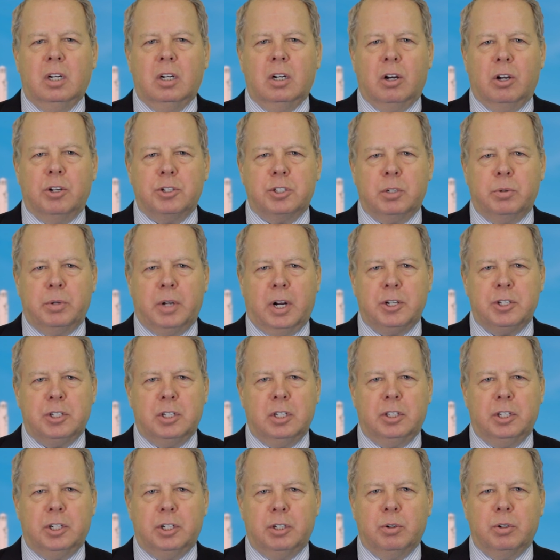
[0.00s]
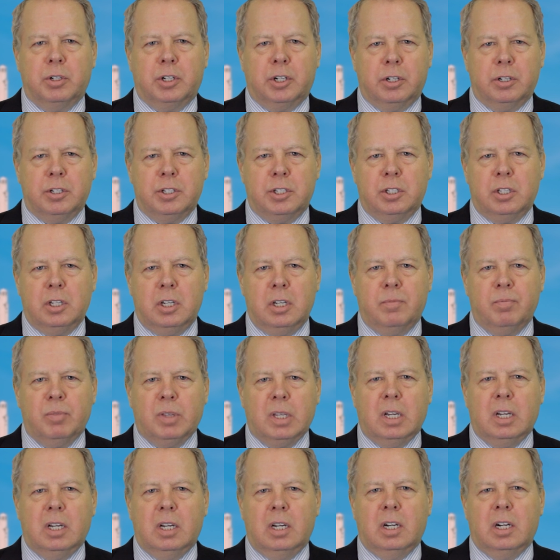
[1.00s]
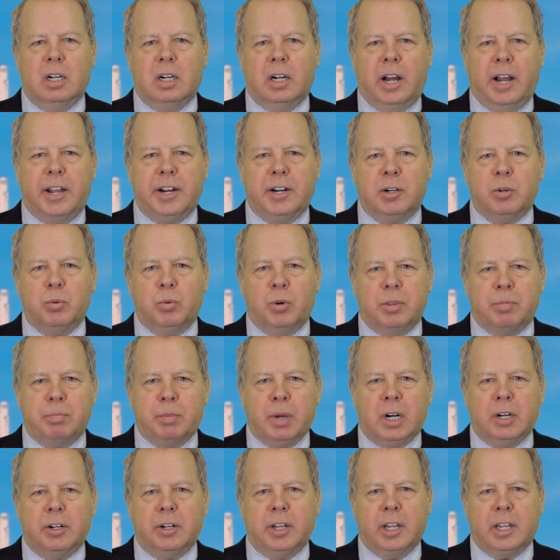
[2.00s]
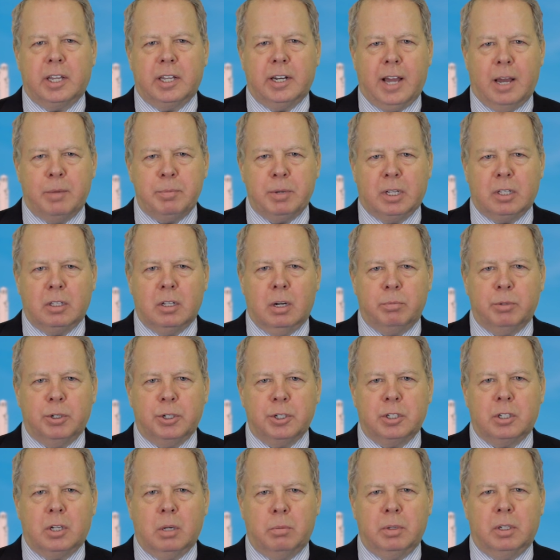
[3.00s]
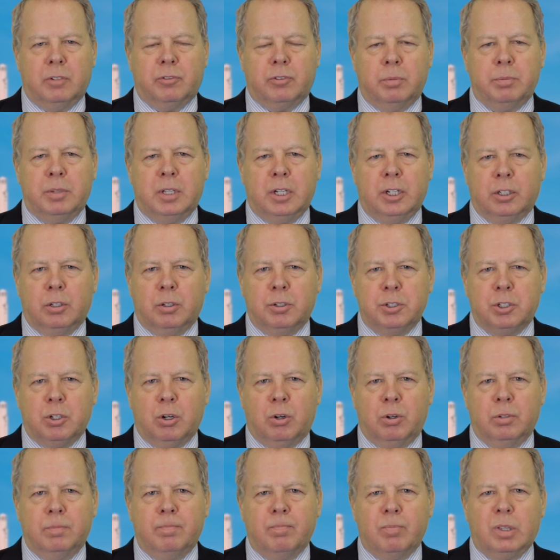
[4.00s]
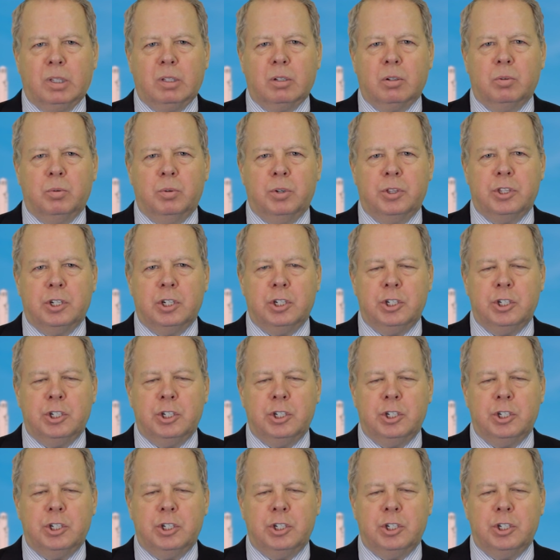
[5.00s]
Also, we are seeing the euro currency higher with better economic numbers coming from the eurozone, with